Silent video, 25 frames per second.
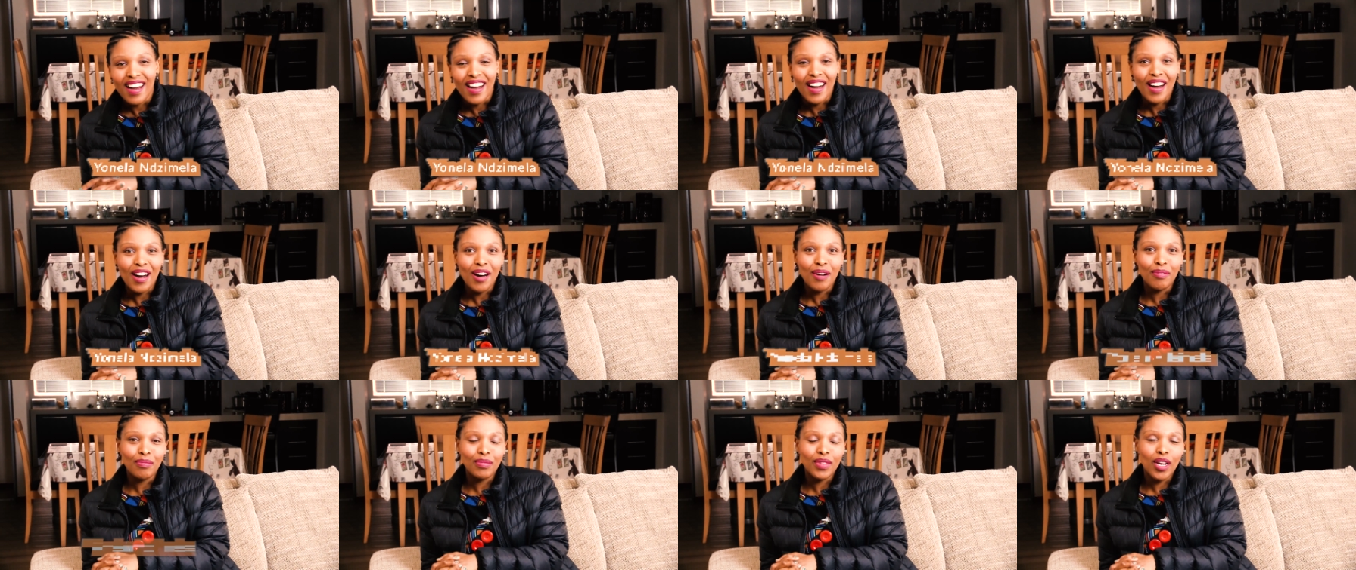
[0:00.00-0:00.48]

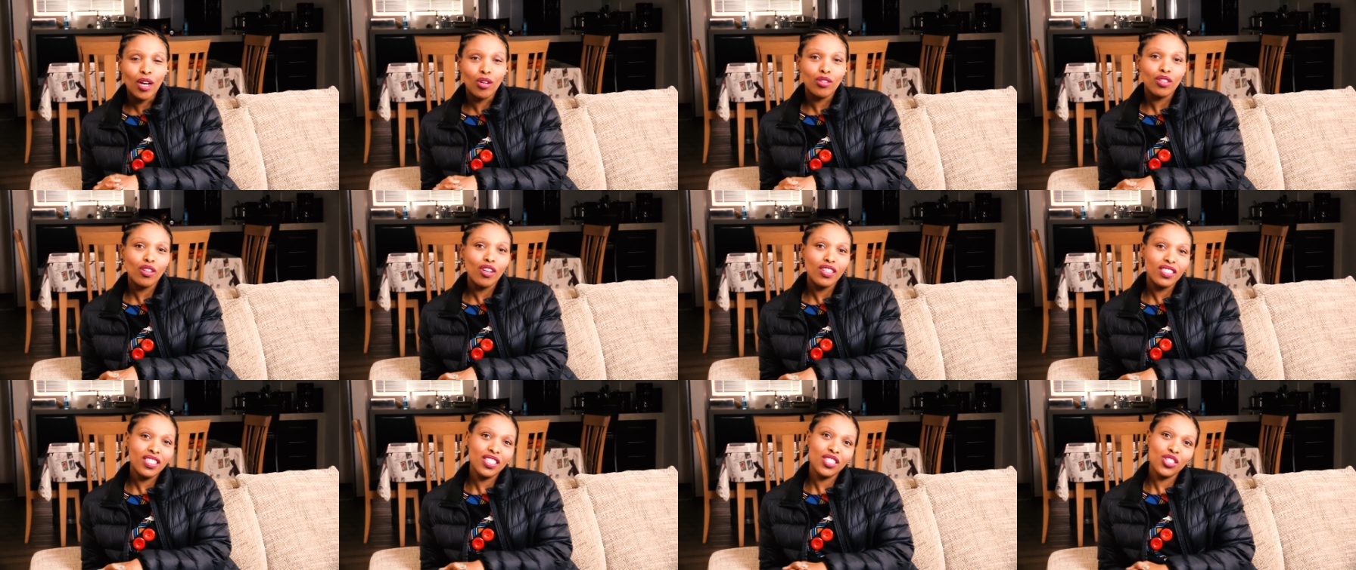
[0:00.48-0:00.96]
Um, now,
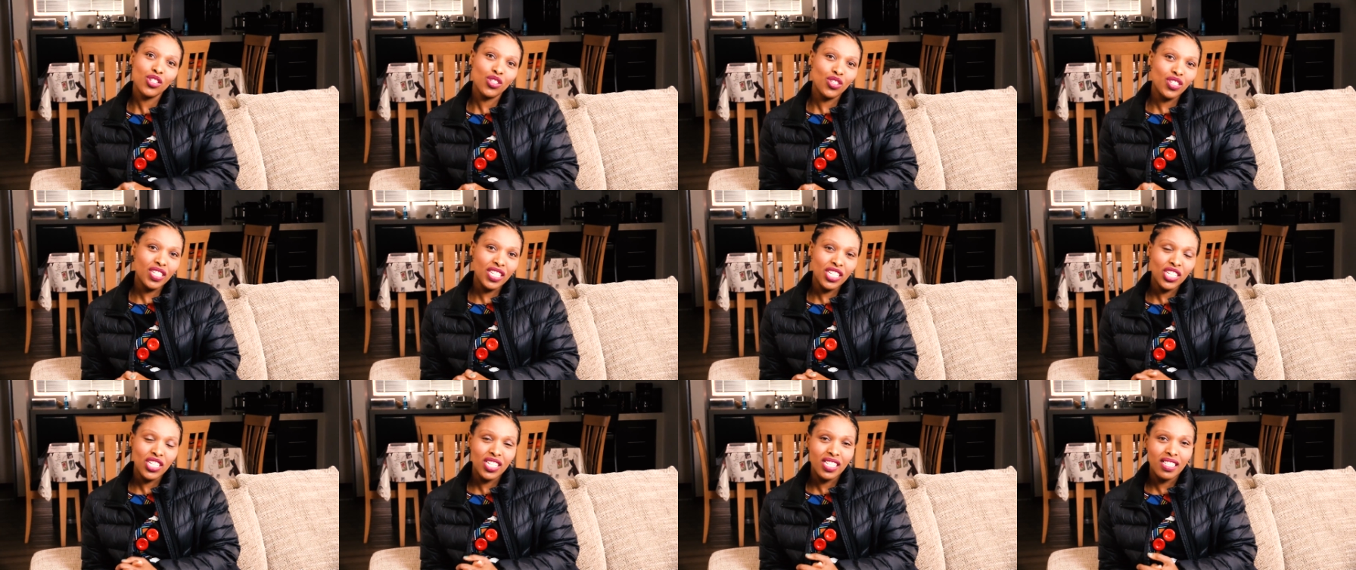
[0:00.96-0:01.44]
Xhosa
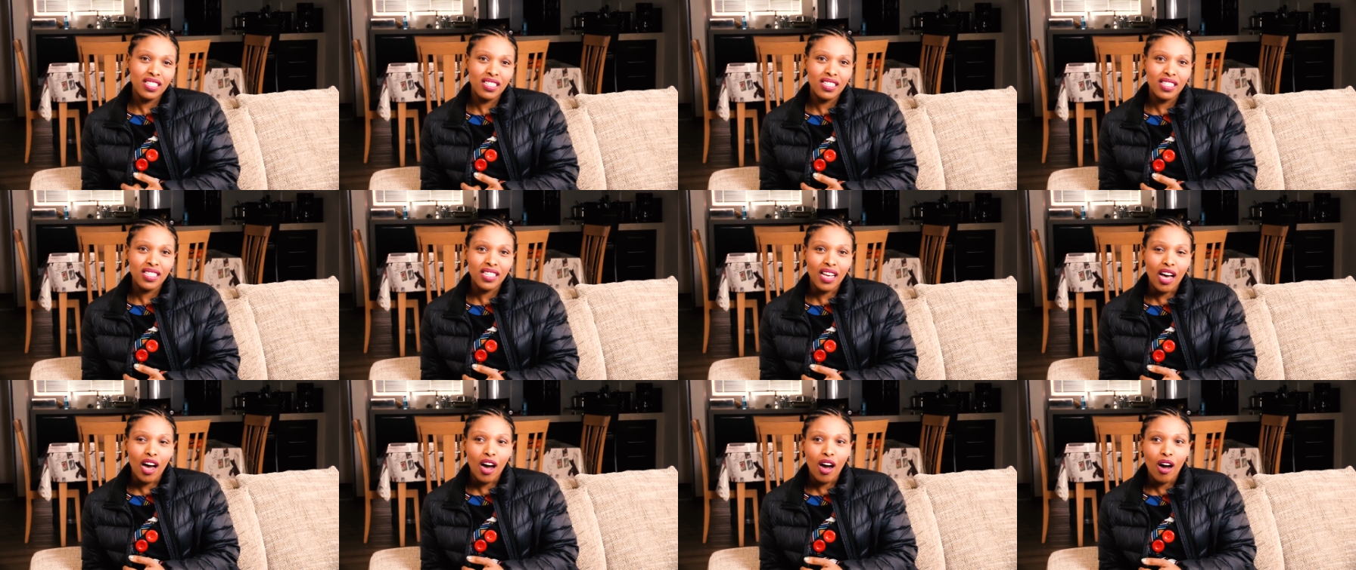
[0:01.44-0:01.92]

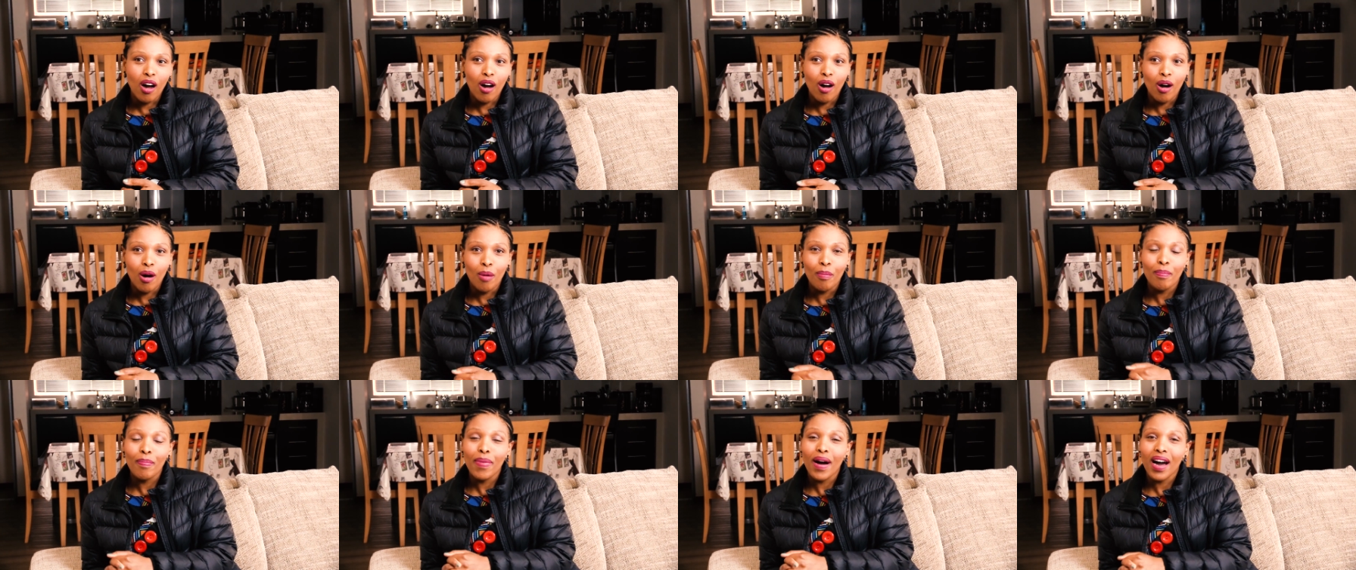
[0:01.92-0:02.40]
traditions
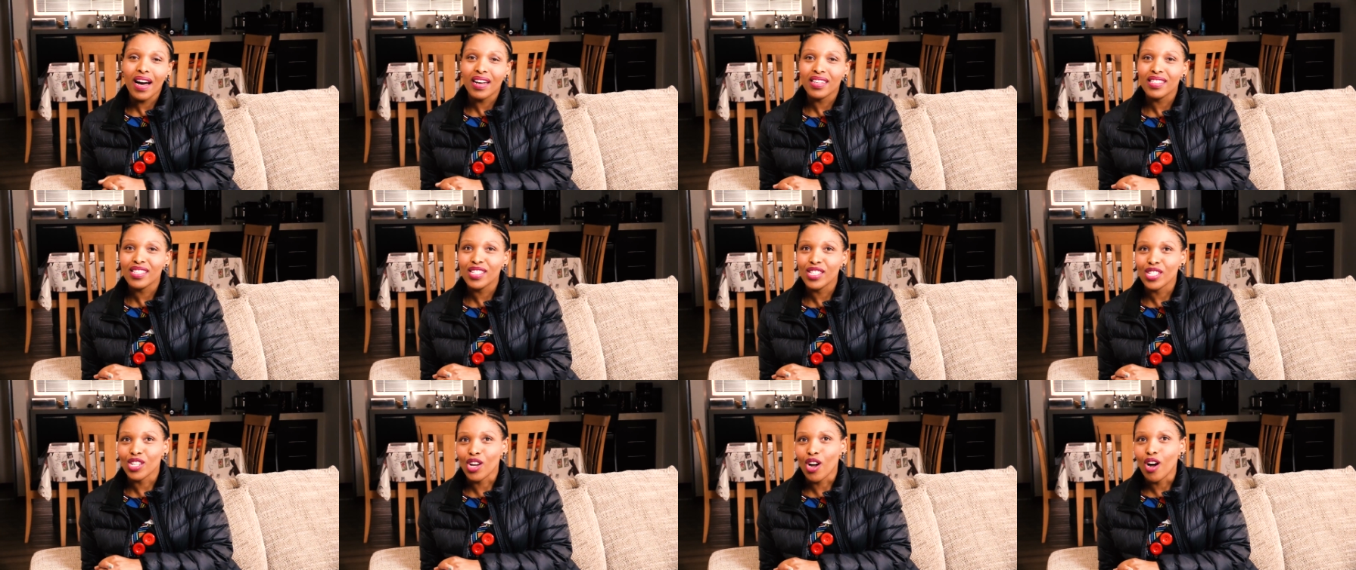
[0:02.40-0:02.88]
are
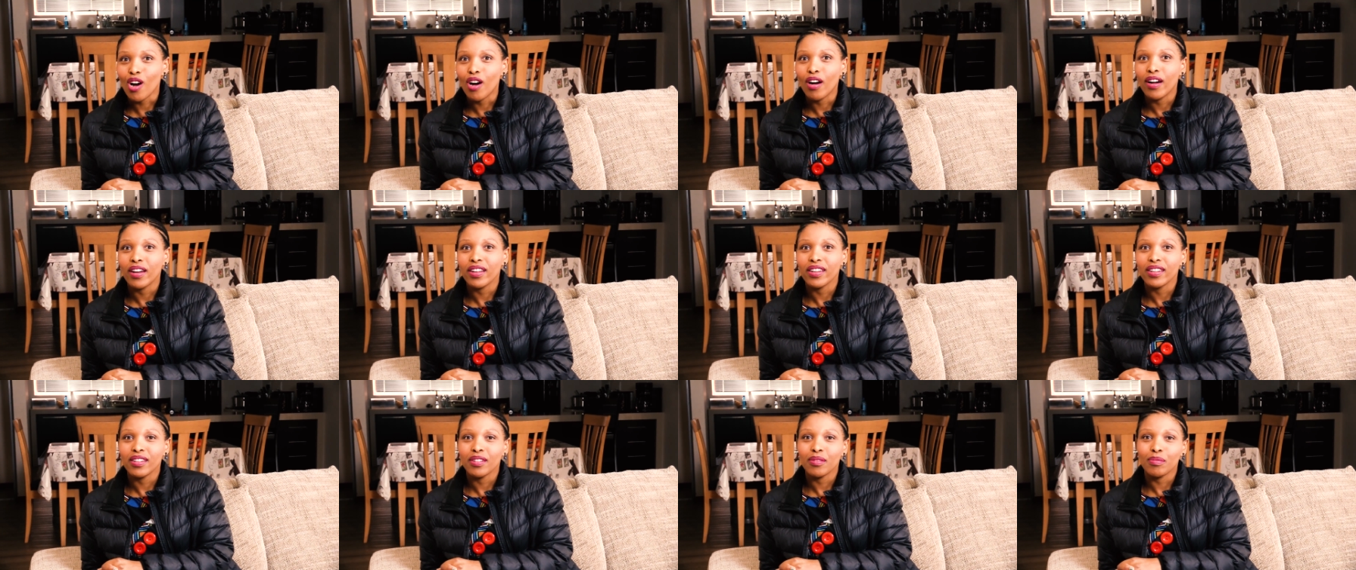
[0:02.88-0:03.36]
passed
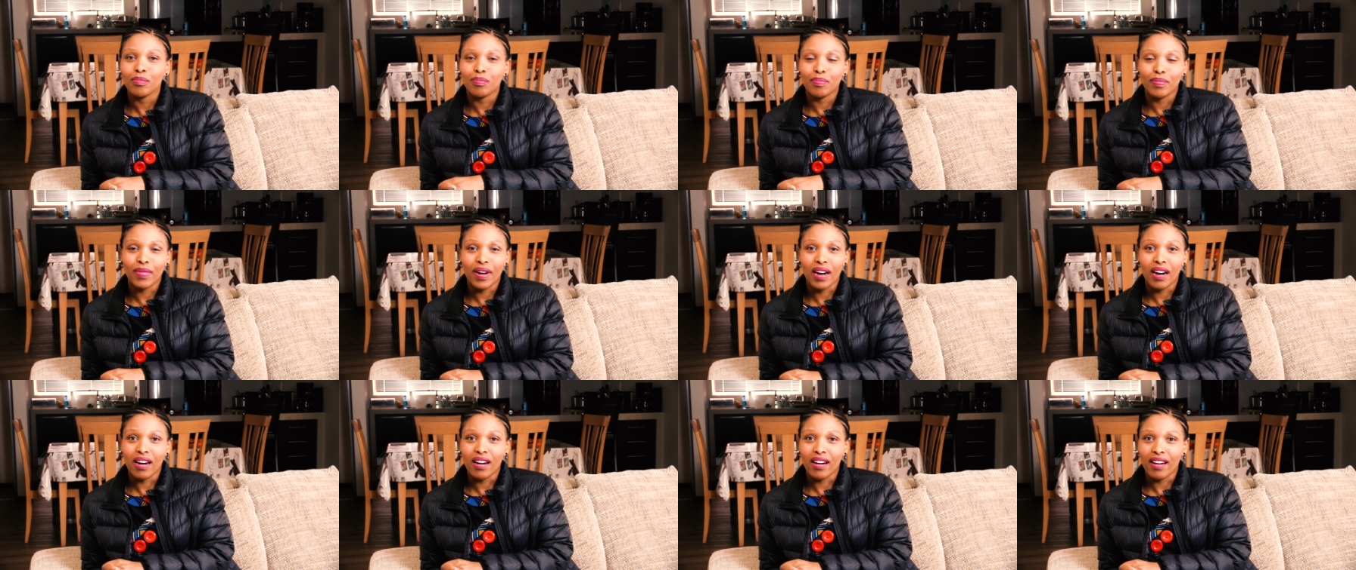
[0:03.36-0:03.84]
on
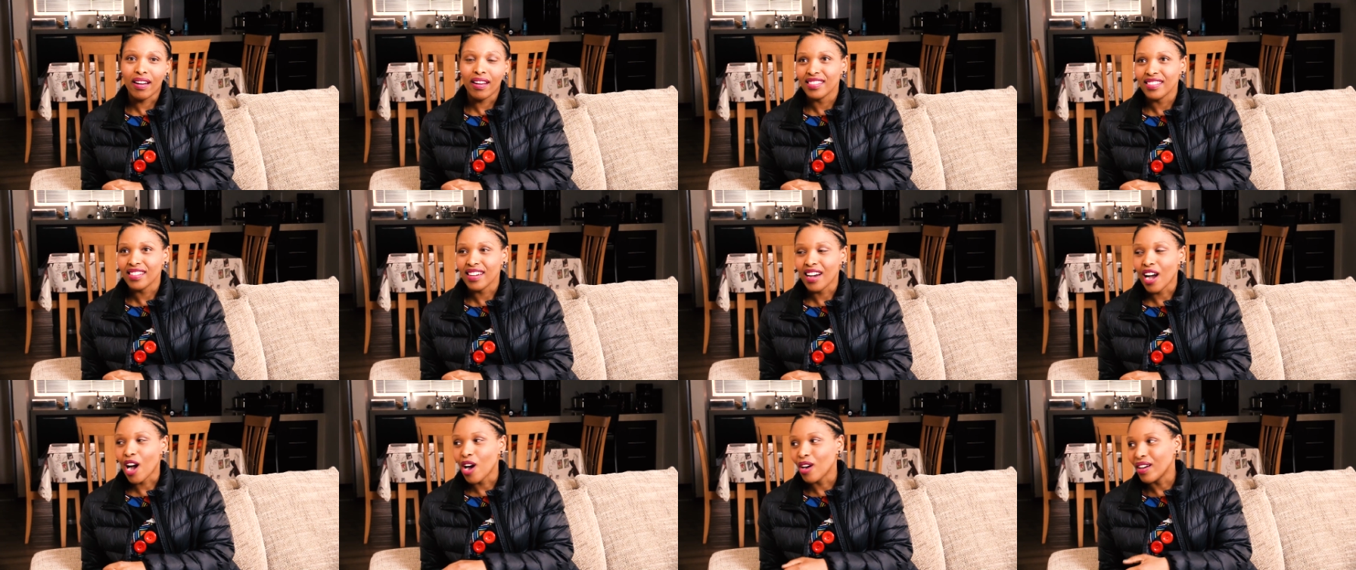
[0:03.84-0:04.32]
by
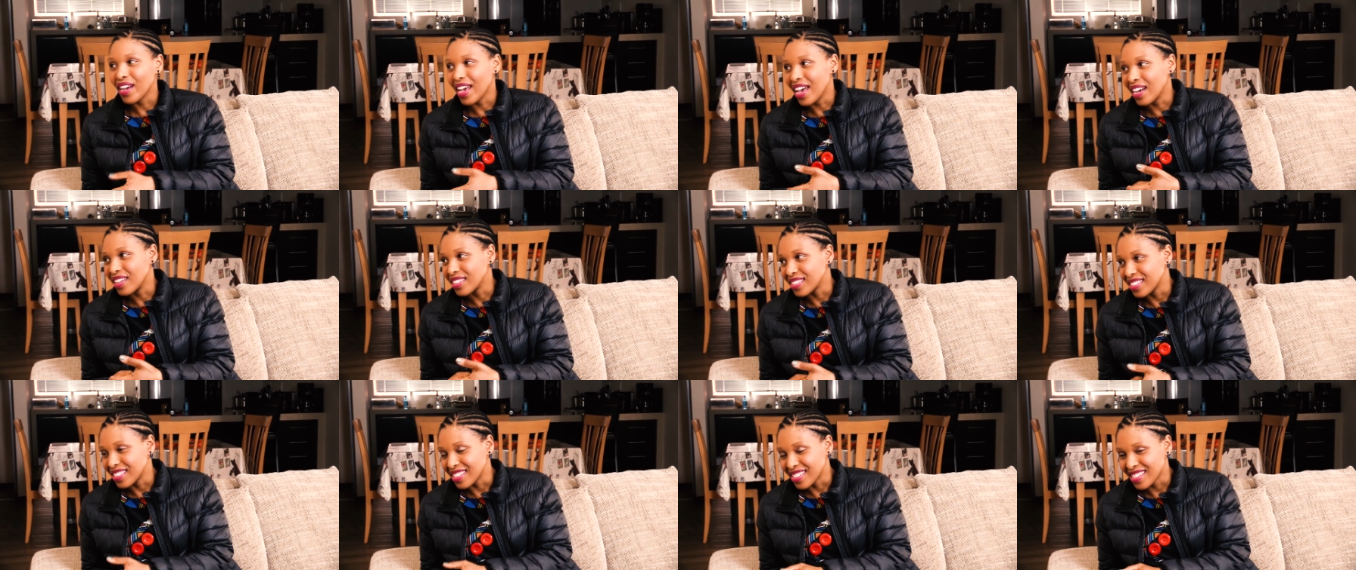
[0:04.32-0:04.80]
our
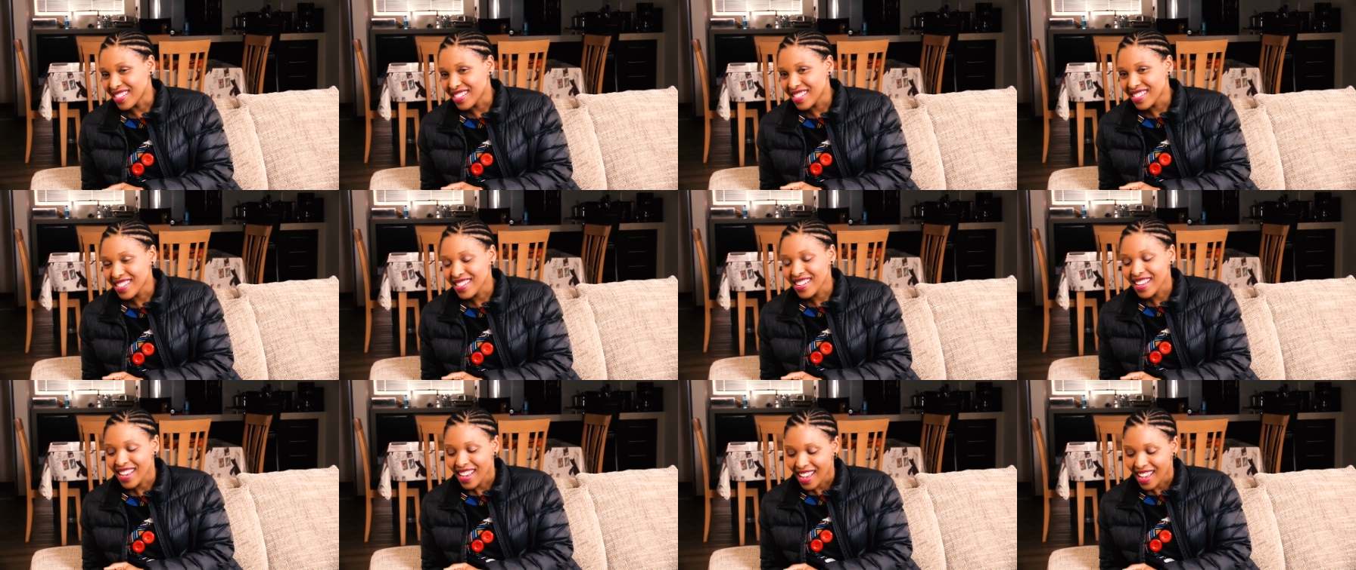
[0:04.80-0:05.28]
elders,